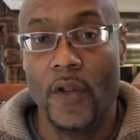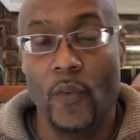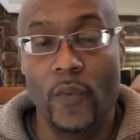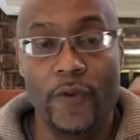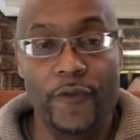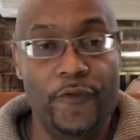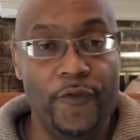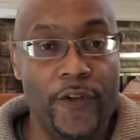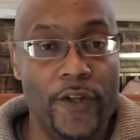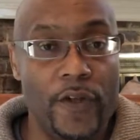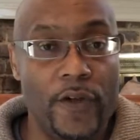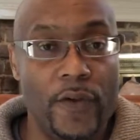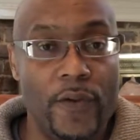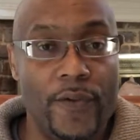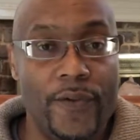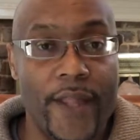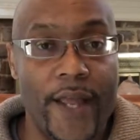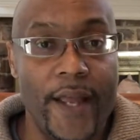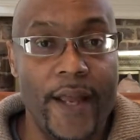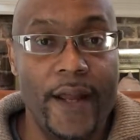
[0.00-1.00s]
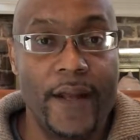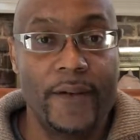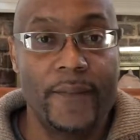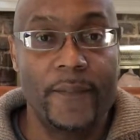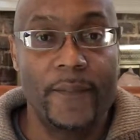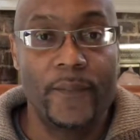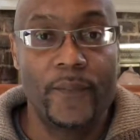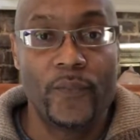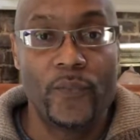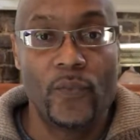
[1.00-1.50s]
We feel
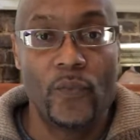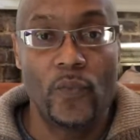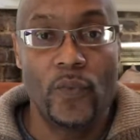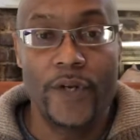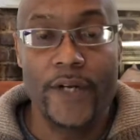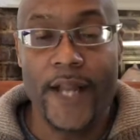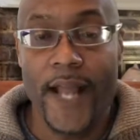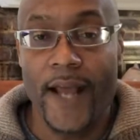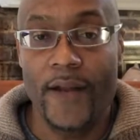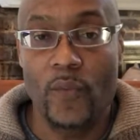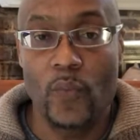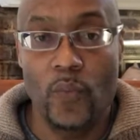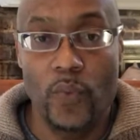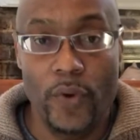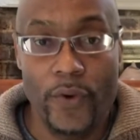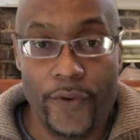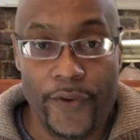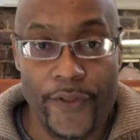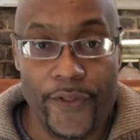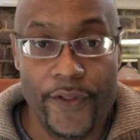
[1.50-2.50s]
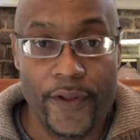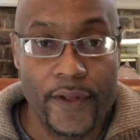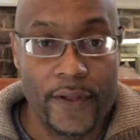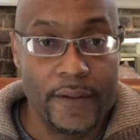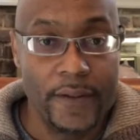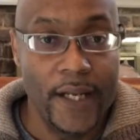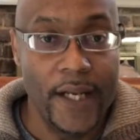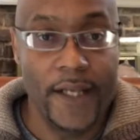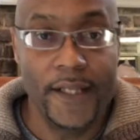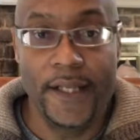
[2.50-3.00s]
that we're not worth
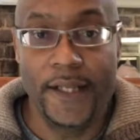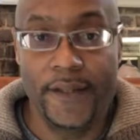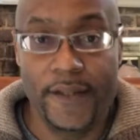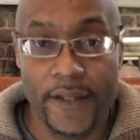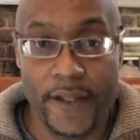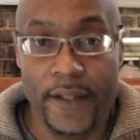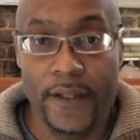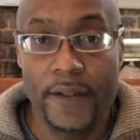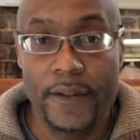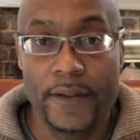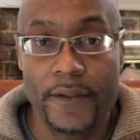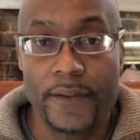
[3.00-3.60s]
anything.